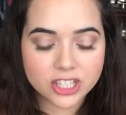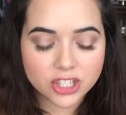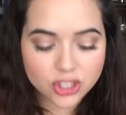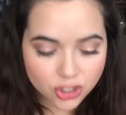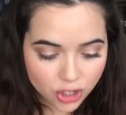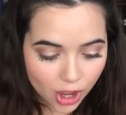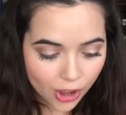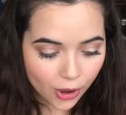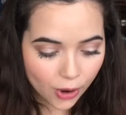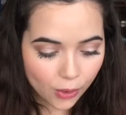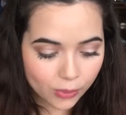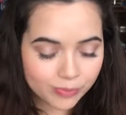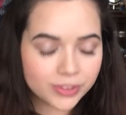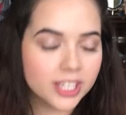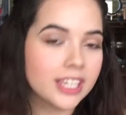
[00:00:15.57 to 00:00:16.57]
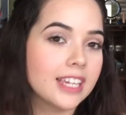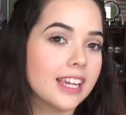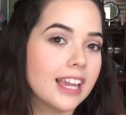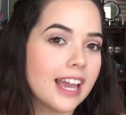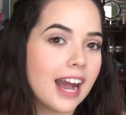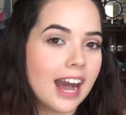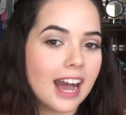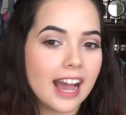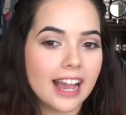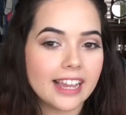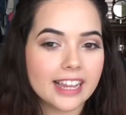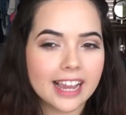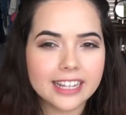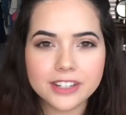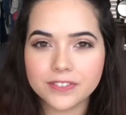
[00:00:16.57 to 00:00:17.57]
So
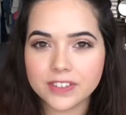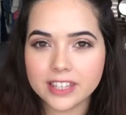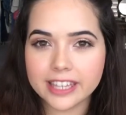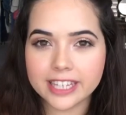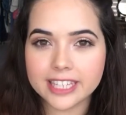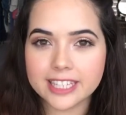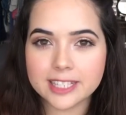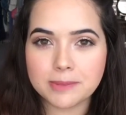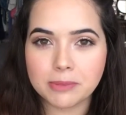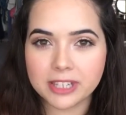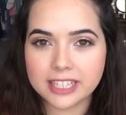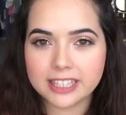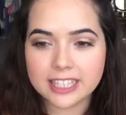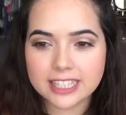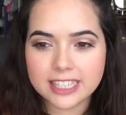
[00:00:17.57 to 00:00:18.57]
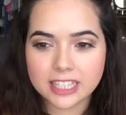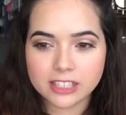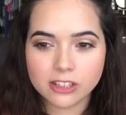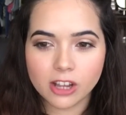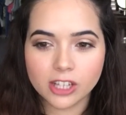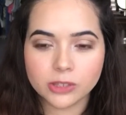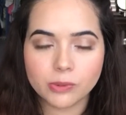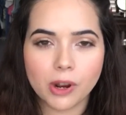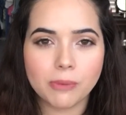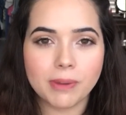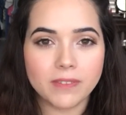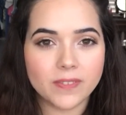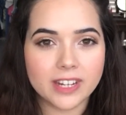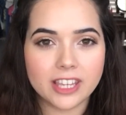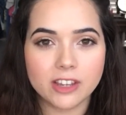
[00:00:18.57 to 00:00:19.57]
I kind of feel like I explain this a lot throughout
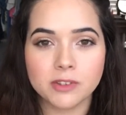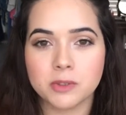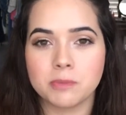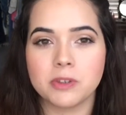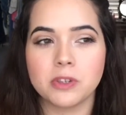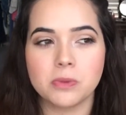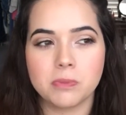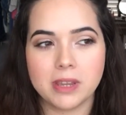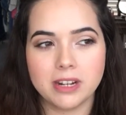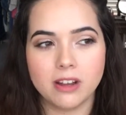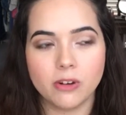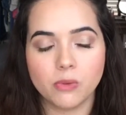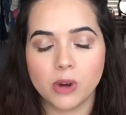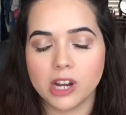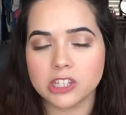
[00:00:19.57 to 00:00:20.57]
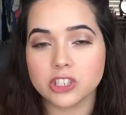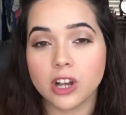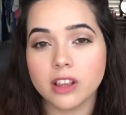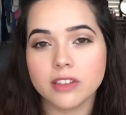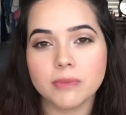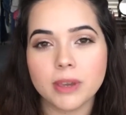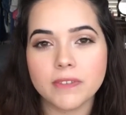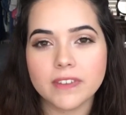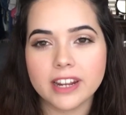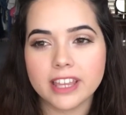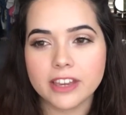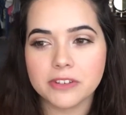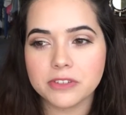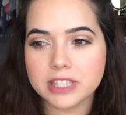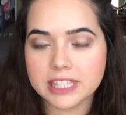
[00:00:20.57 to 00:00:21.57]
my videos, but you may not watch all of my
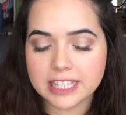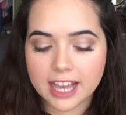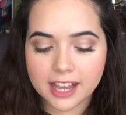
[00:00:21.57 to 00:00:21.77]
videos.